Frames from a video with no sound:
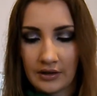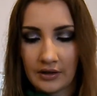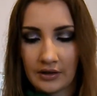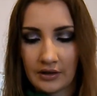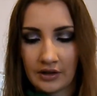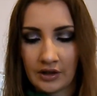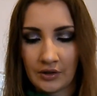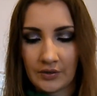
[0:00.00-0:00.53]

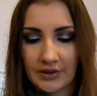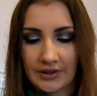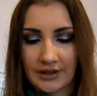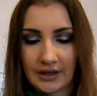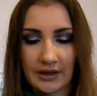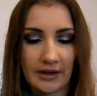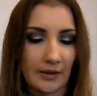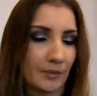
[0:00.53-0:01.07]
used
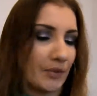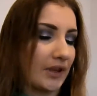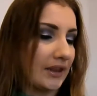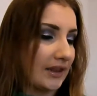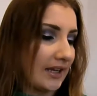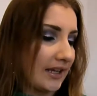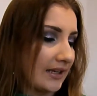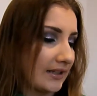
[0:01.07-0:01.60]
up
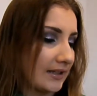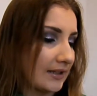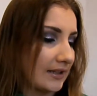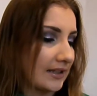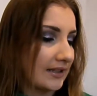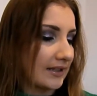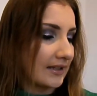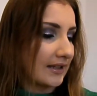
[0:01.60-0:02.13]
this.
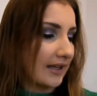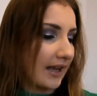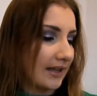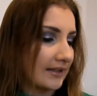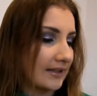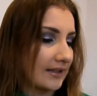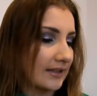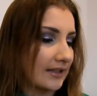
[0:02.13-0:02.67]
This is the
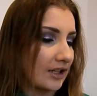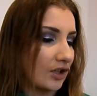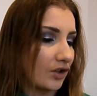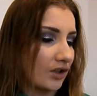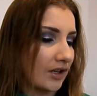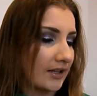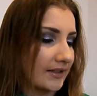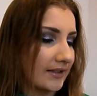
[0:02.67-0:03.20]
Essence Long
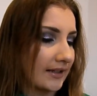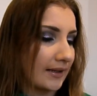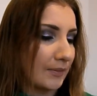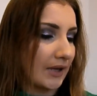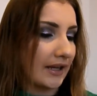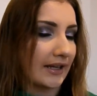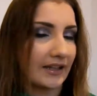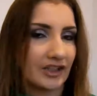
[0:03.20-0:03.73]
Lasting Lip
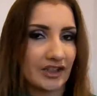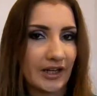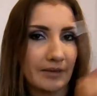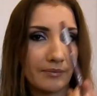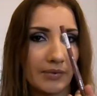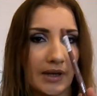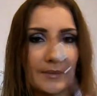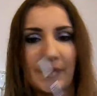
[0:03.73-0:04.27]
Liner in the
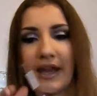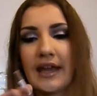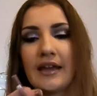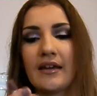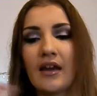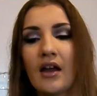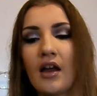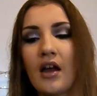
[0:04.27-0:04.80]
shade Plum
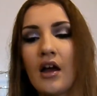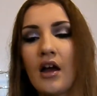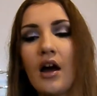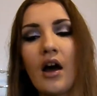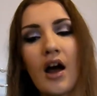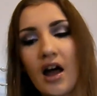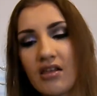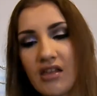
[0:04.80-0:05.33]
Cake.
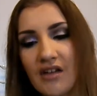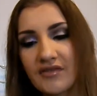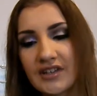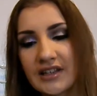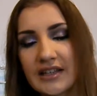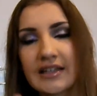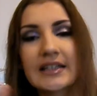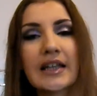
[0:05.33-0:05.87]
I loved
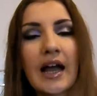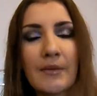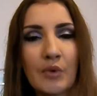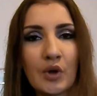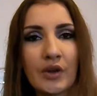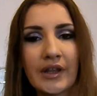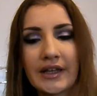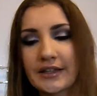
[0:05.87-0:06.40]
this. I
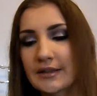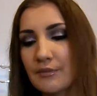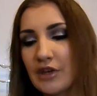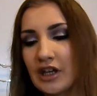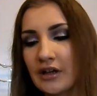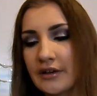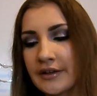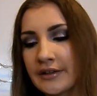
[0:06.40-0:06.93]
bought this
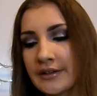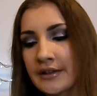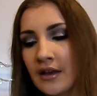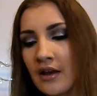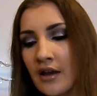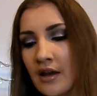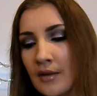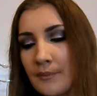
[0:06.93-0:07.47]
because
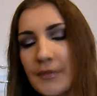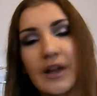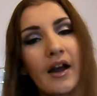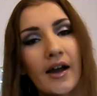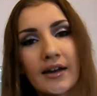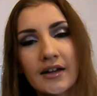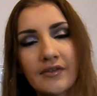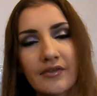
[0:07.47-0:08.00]

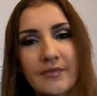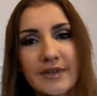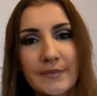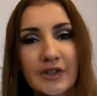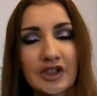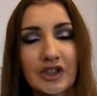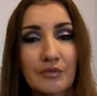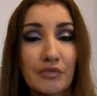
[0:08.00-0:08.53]
Michaela from His
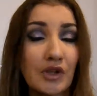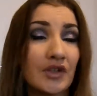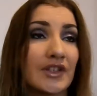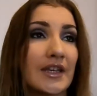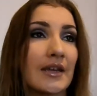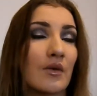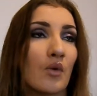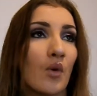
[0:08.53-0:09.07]
Budget
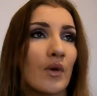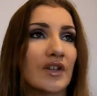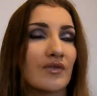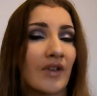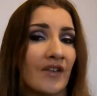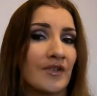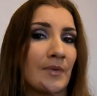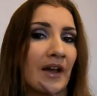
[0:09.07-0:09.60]
Beauty always
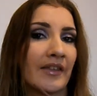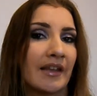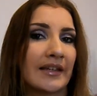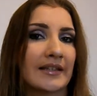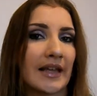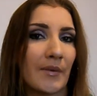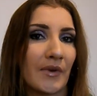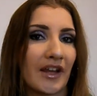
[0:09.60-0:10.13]
raved about this,
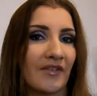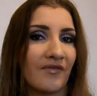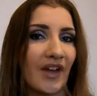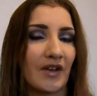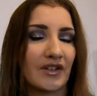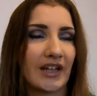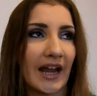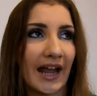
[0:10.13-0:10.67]
and when I
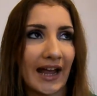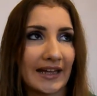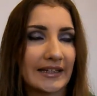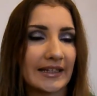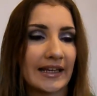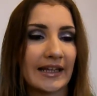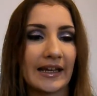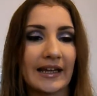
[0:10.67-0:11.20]
found it I had to
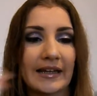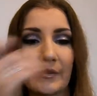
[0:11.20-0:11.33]
get it, and it